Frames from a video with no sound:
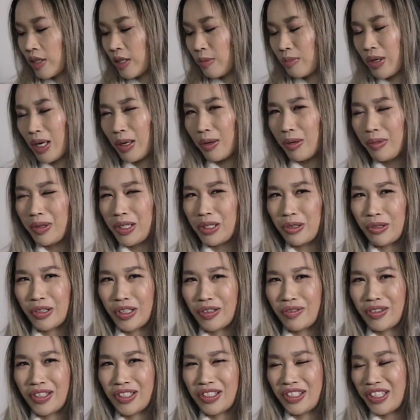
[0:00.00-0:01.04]
Probably don't
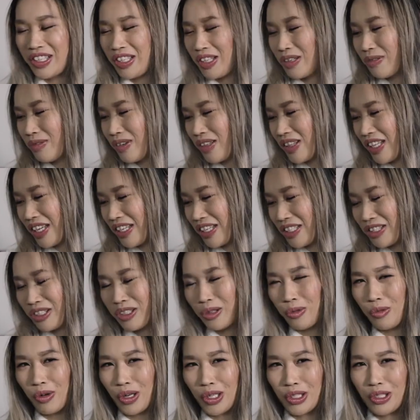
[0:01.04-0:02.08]
give this to anyone that needs
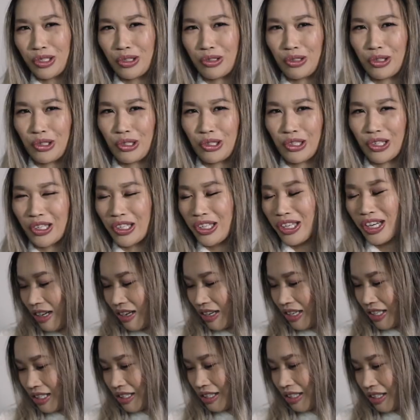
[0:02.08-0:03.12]
to watch their sugar.
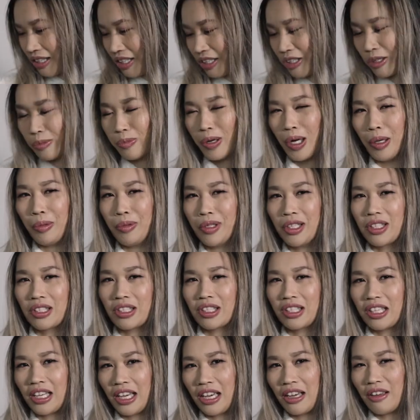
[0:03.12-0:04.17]
Honestly think you'll probably
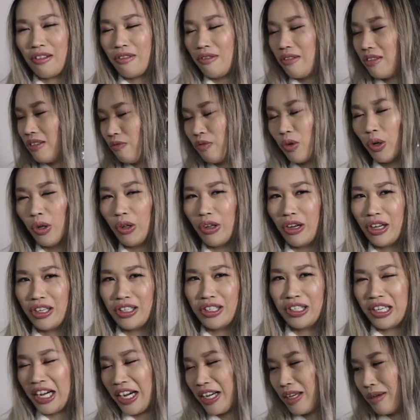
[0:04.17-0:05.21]
just get
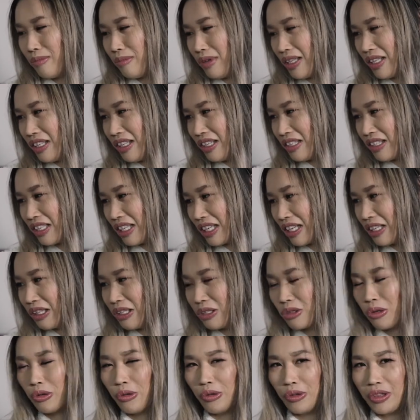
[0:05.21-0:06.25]
full-on diabetes eating
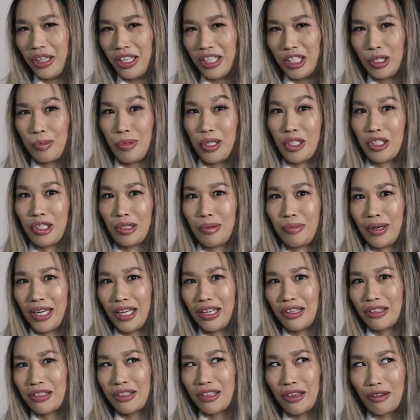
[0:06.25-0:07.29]
this whole thing, especially by
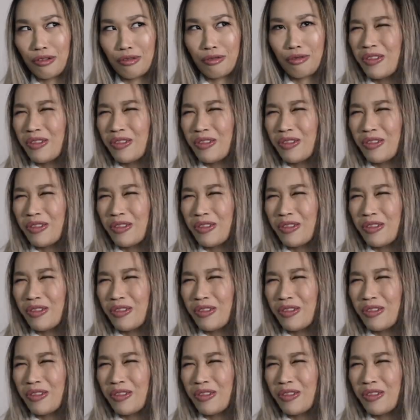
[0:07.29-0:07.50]
yourself.